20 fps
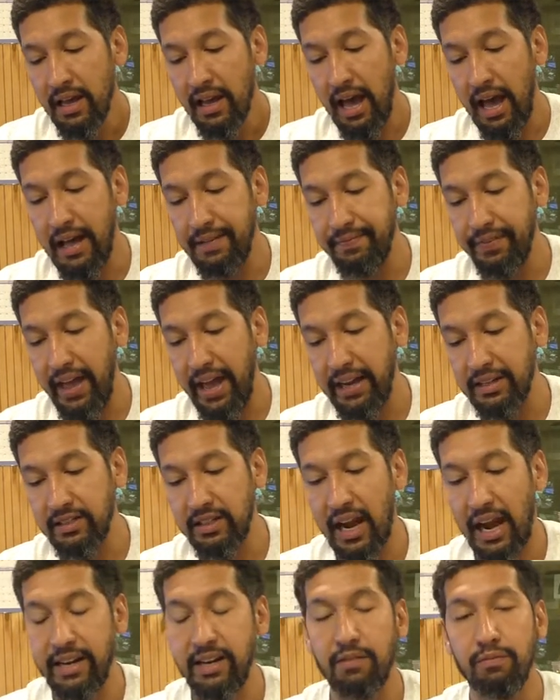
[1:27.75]
and then
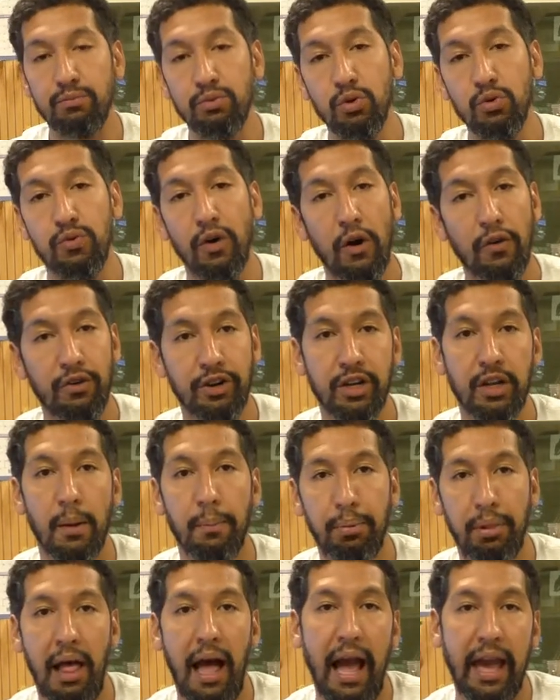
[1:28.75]
kind of move over to
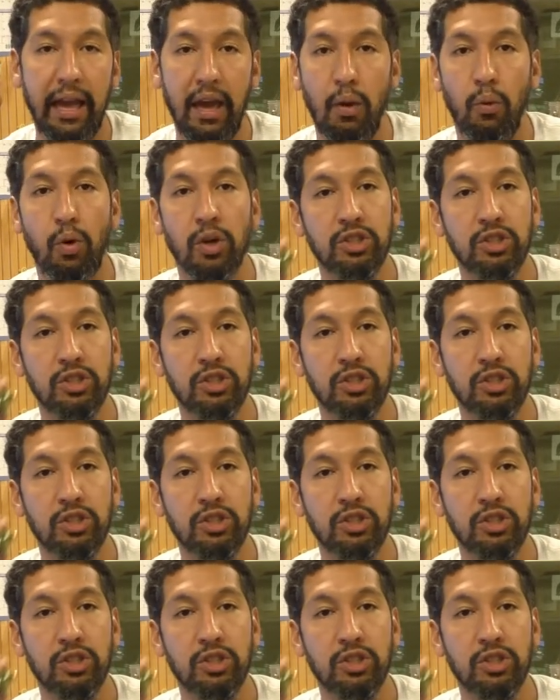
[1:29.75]
compliant